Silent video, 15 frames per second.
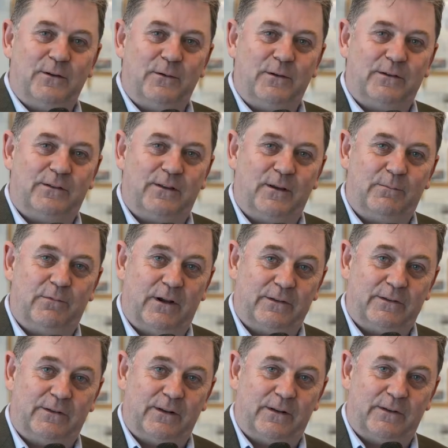who is the
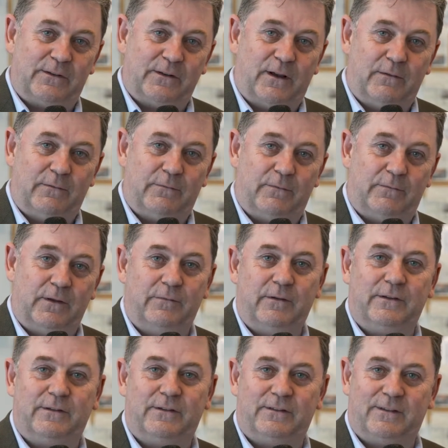president of
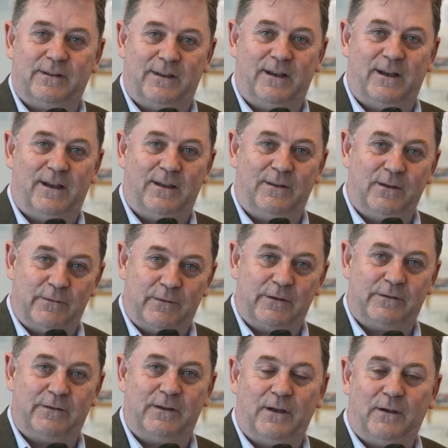VIVES,
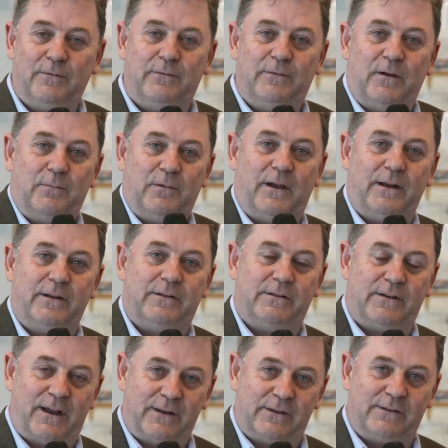University of Applied
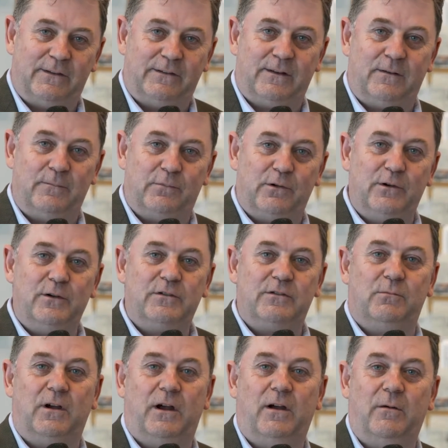Sciences in Bruges,
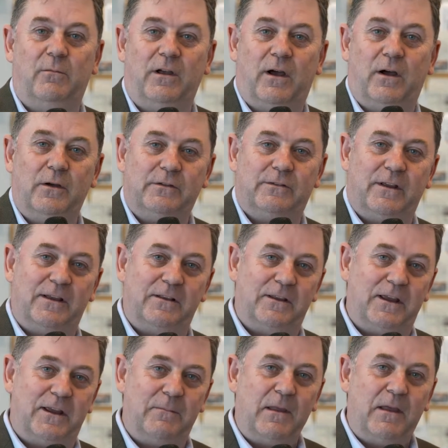where we are hosting
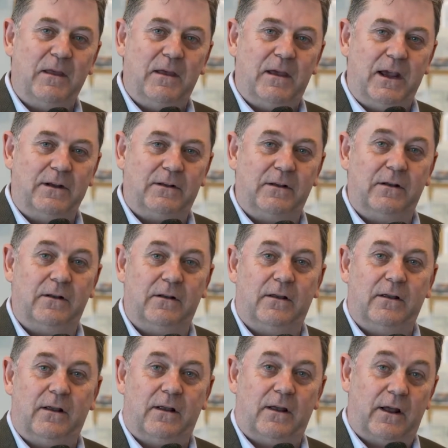the Eden
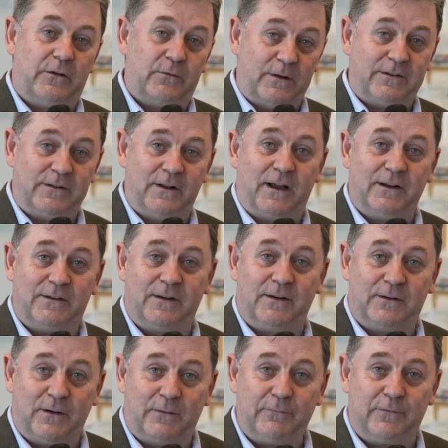2019
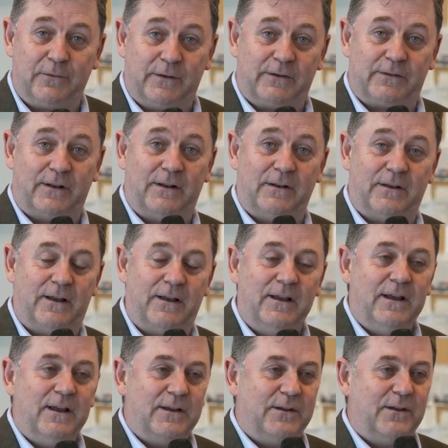conference. And
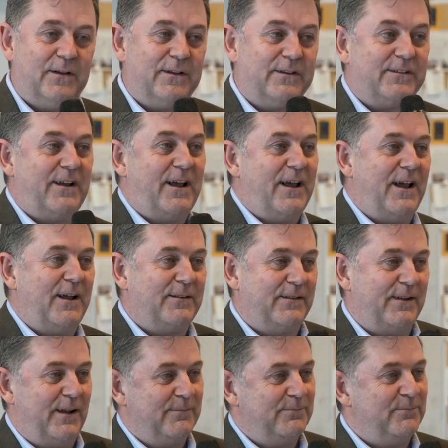Joris, I
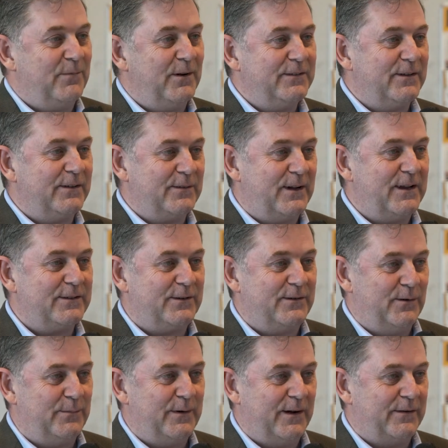wanted to ask you
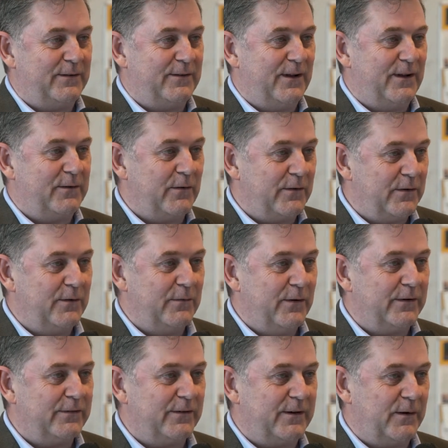about your
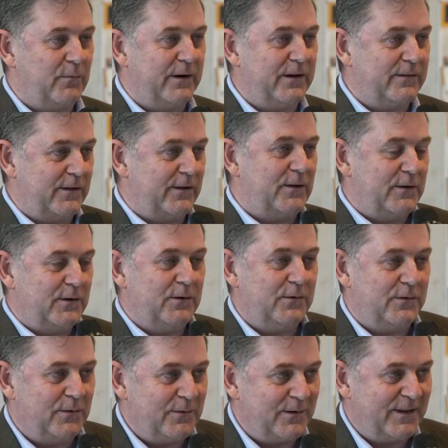university. What is it that you
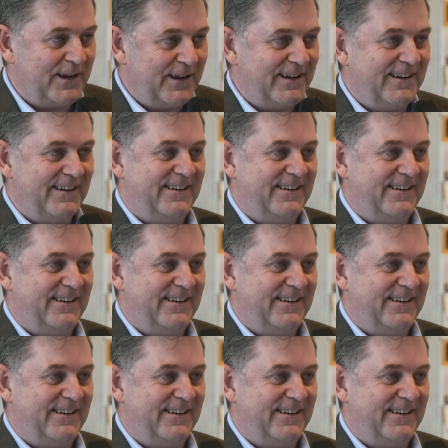do here?